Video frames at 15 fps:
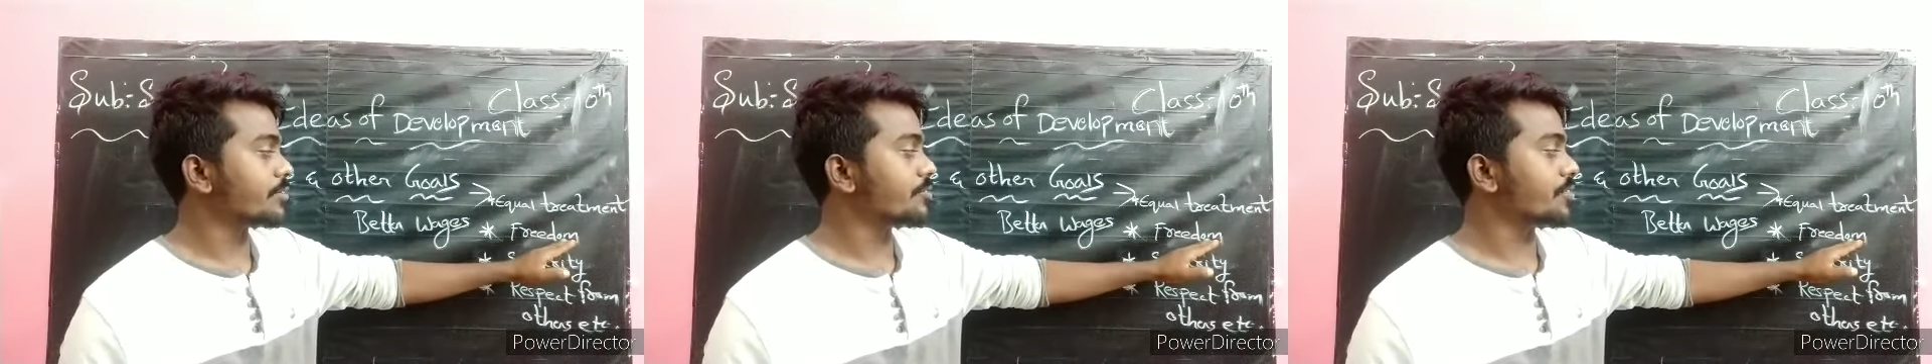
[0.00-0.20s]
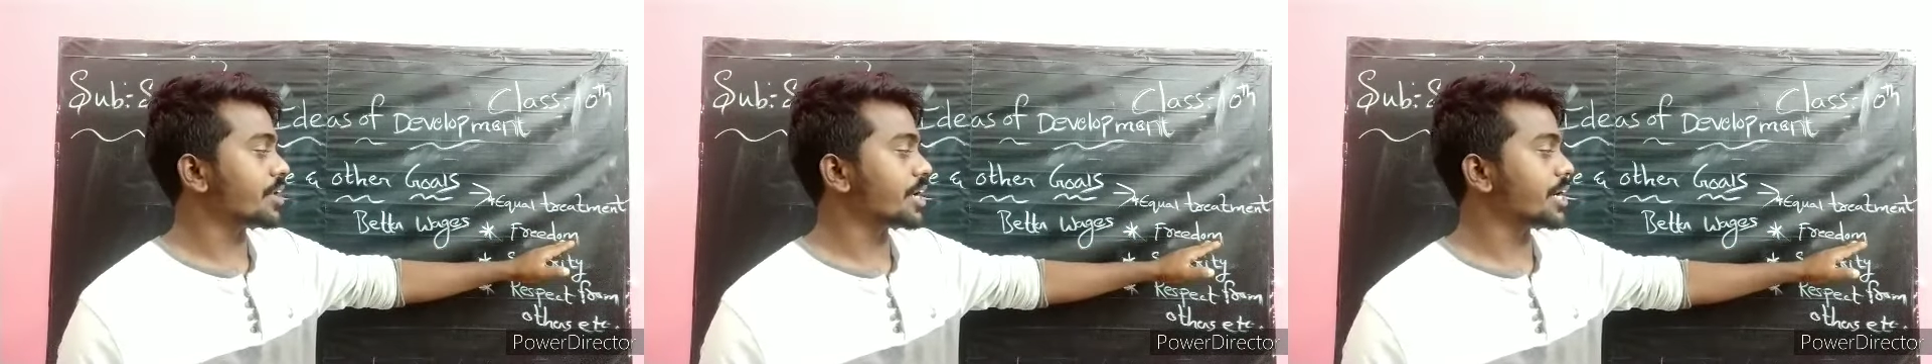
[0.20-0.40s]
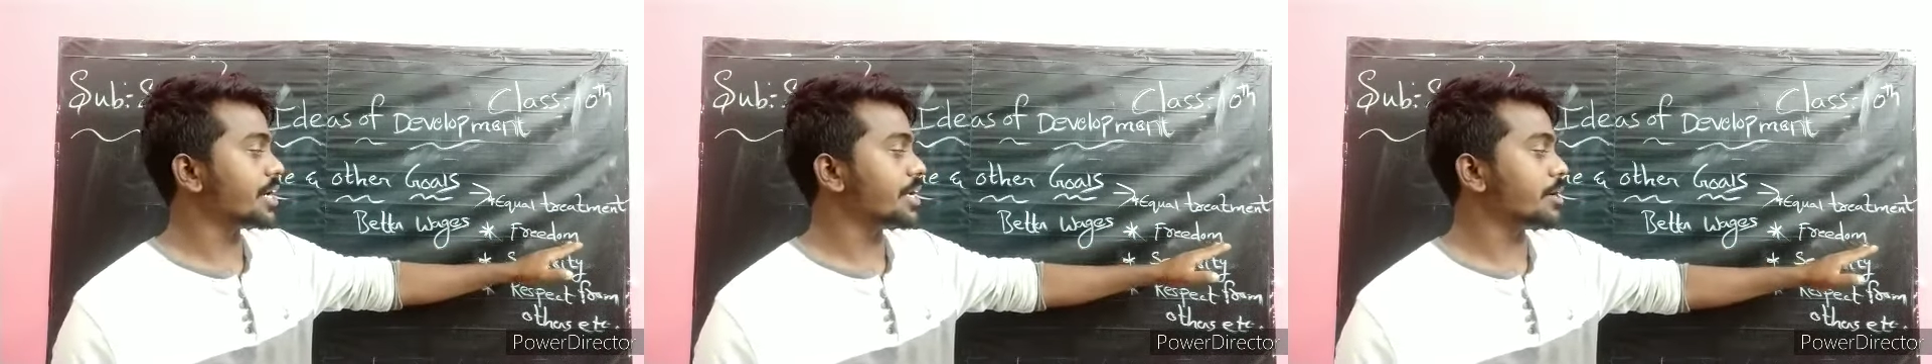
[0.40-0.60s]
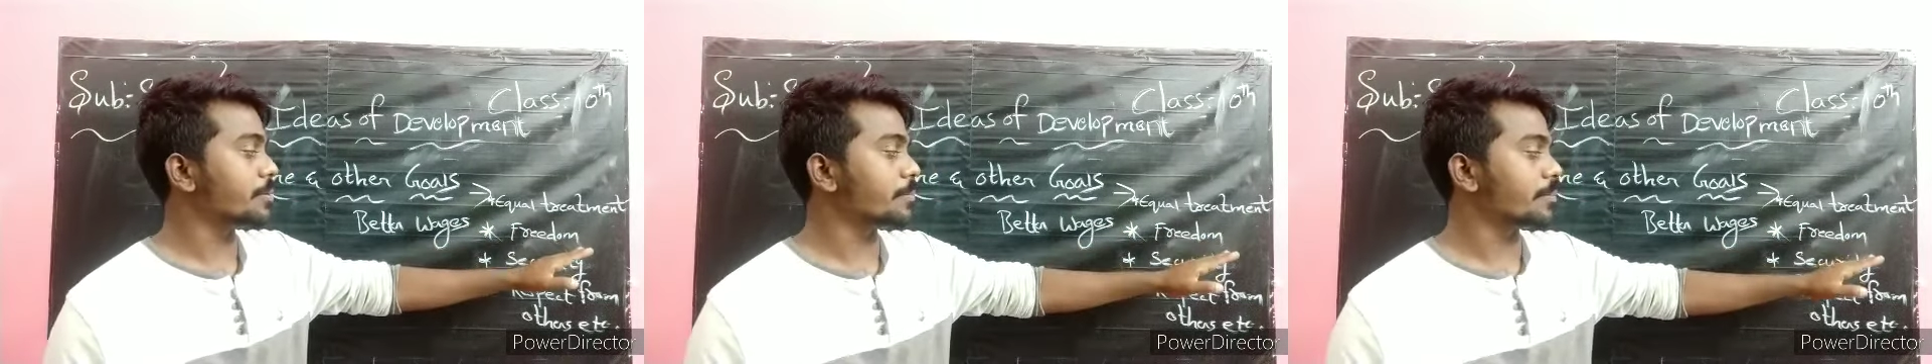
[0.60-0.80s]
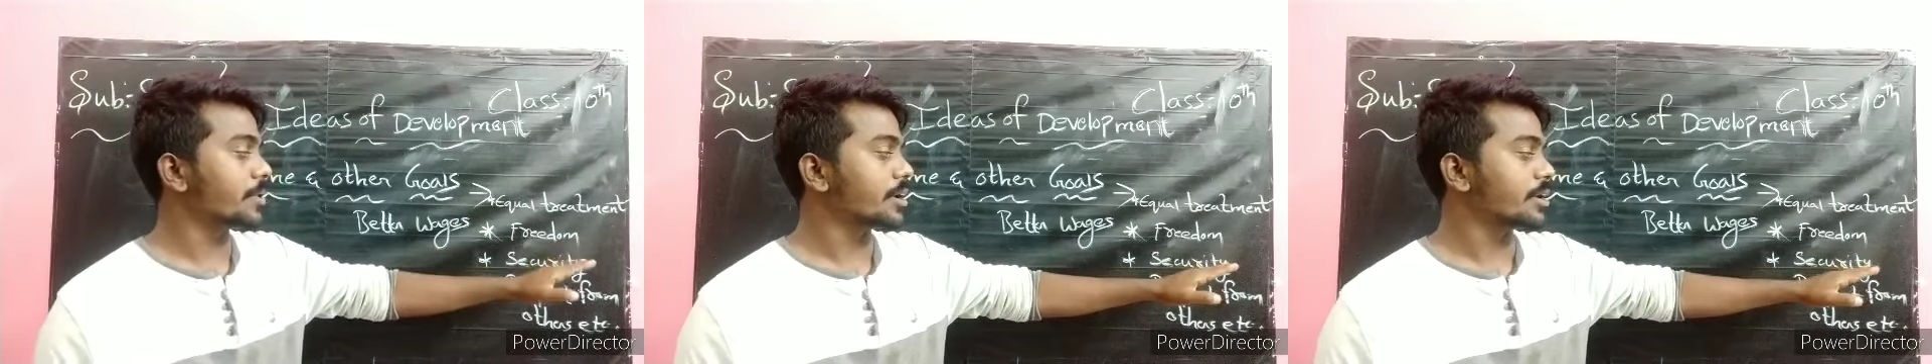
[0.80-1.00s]

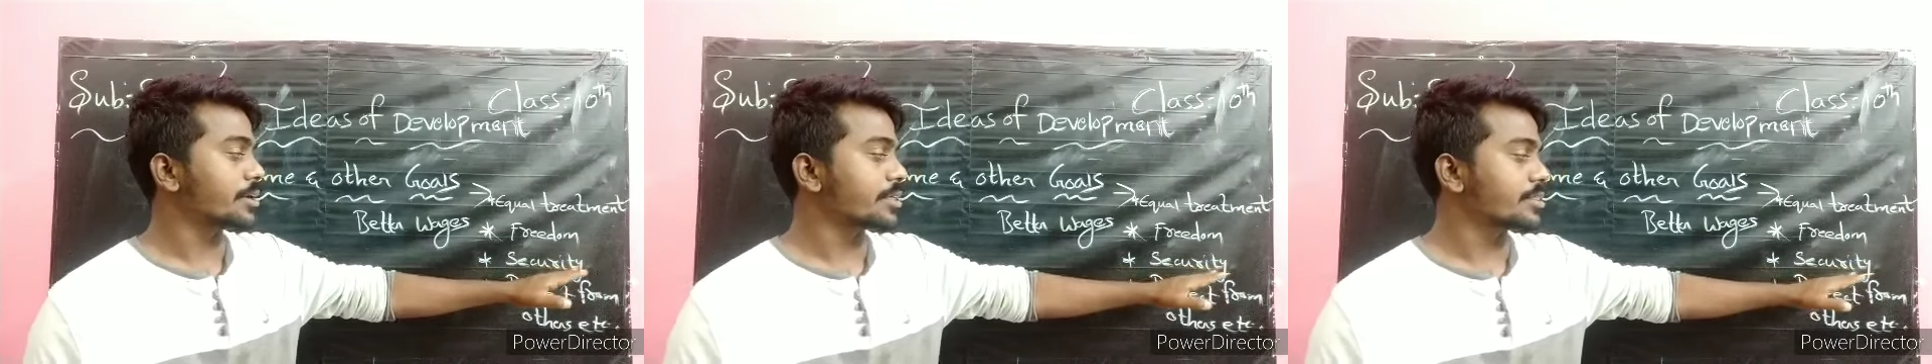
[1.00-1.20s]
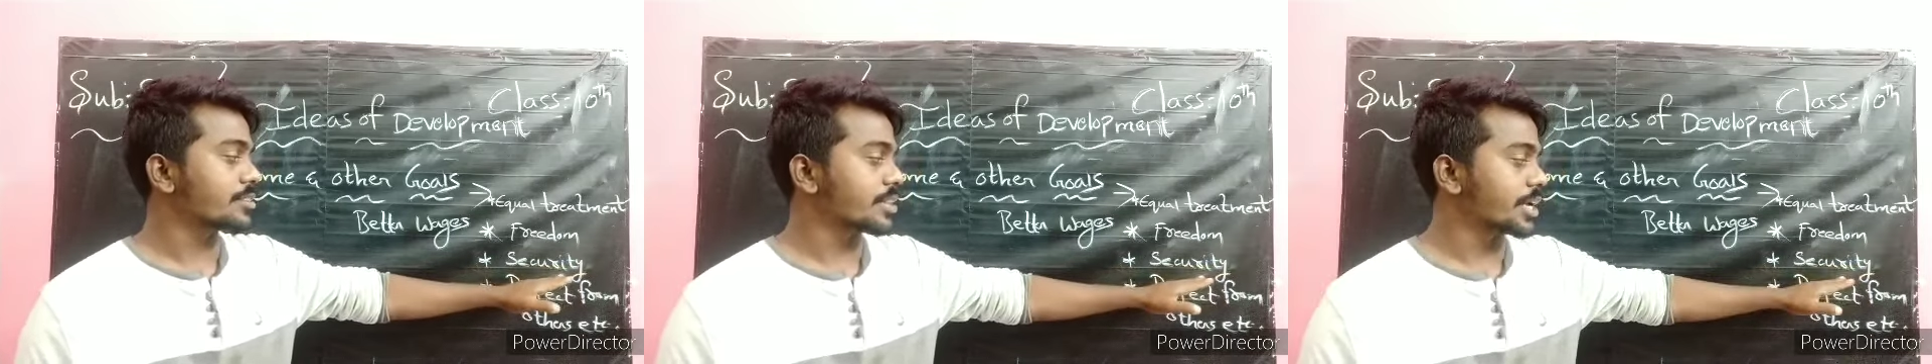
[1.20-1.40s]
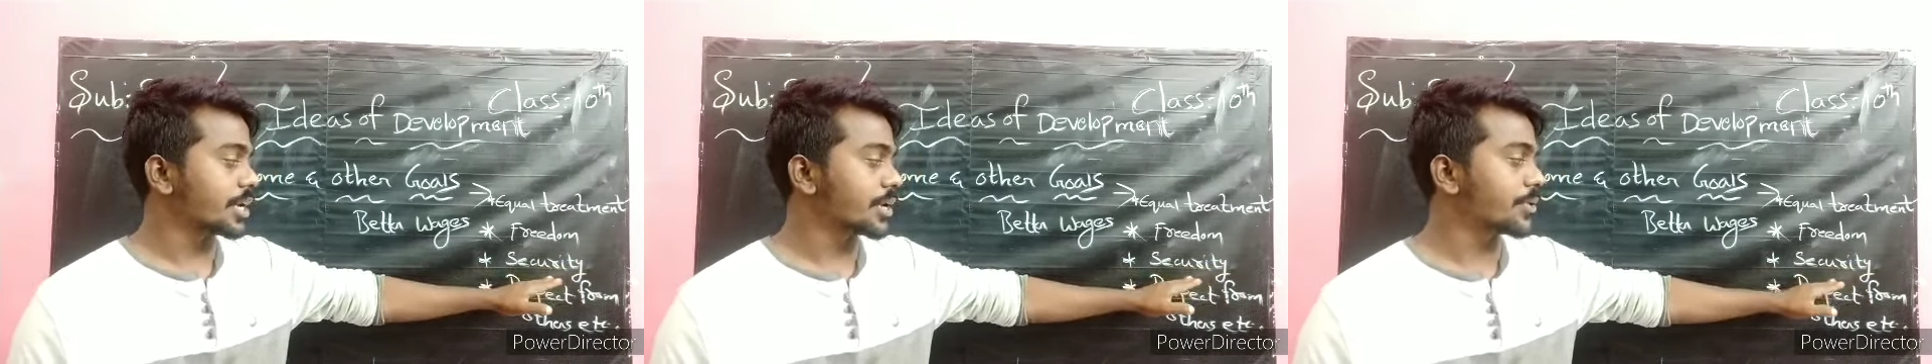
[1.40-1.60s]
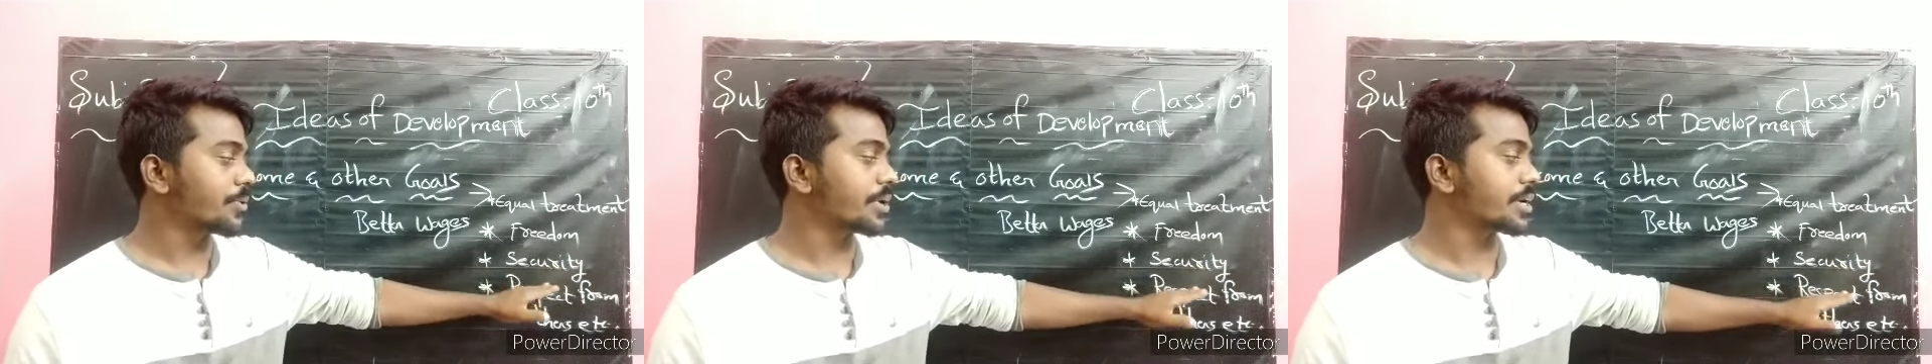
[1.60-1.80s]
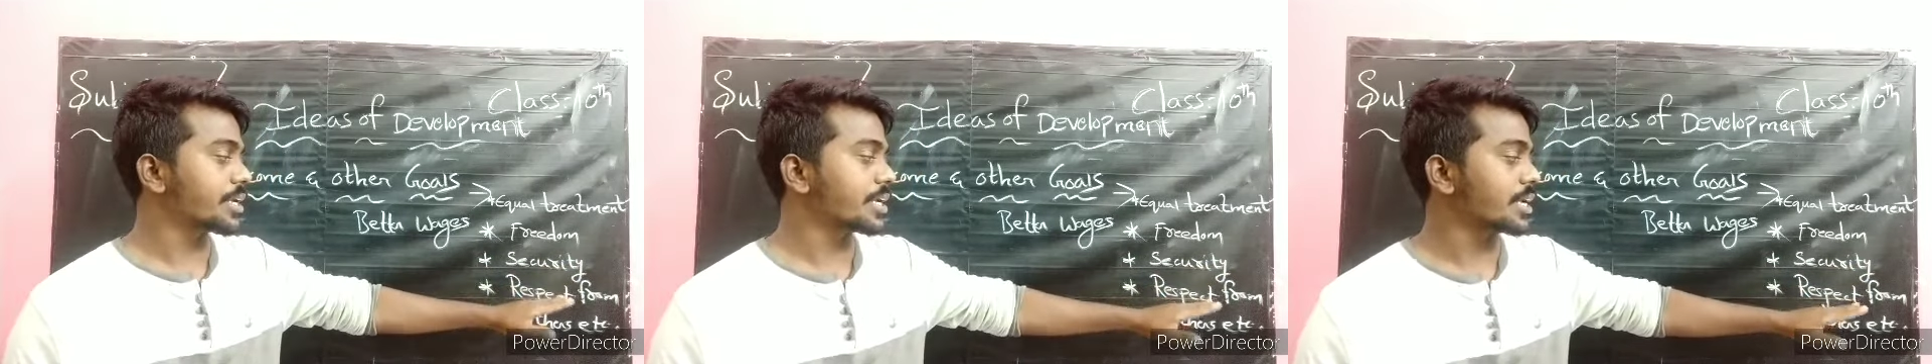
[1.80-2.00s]
freedom,
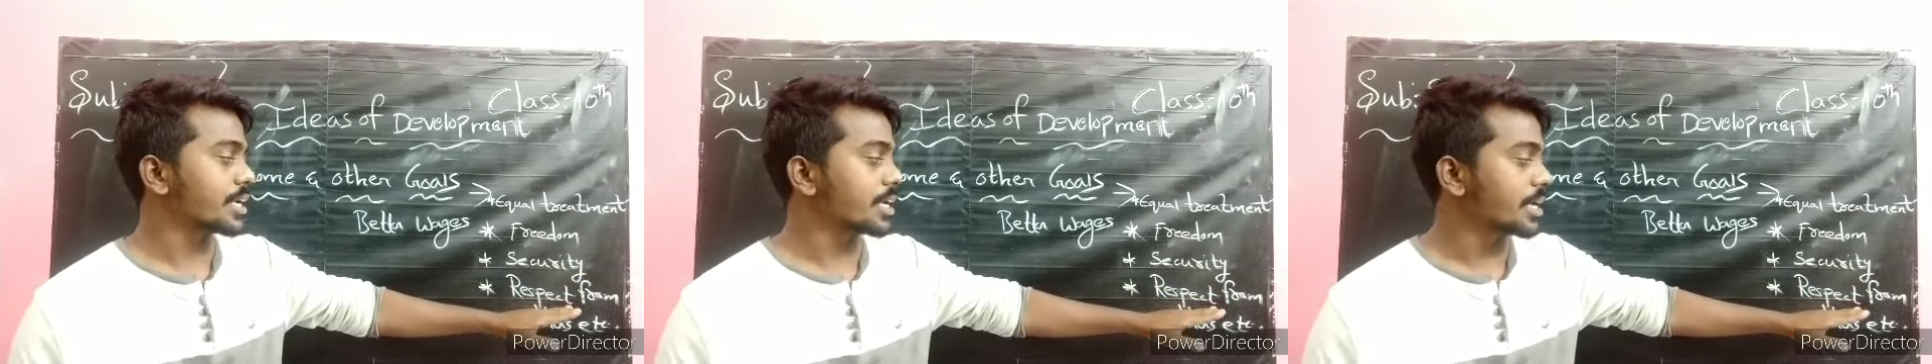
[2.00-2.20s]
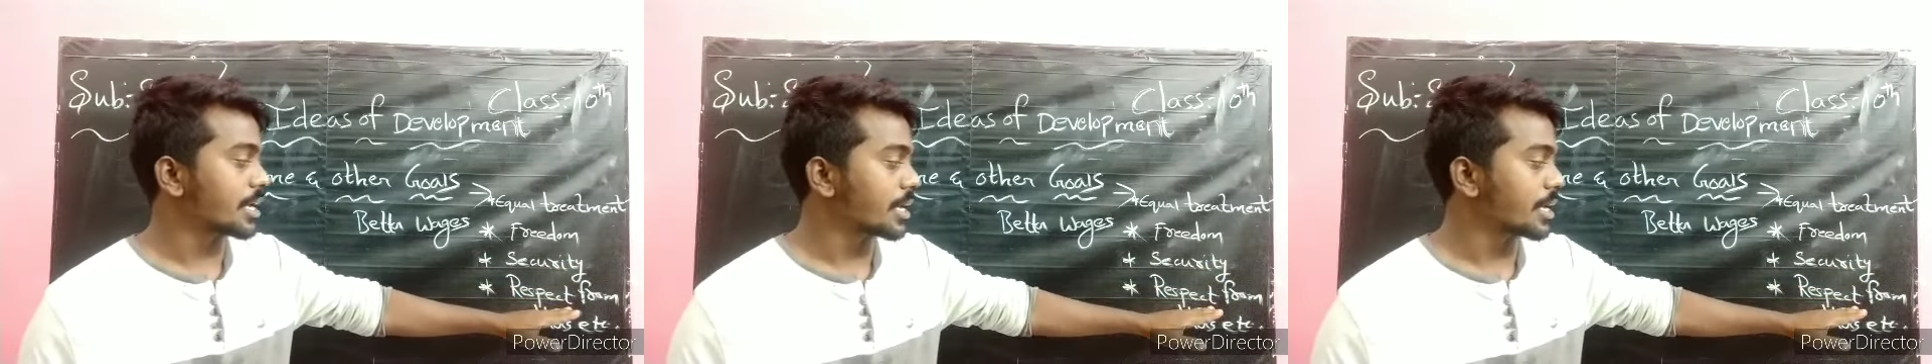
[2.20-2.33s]
security,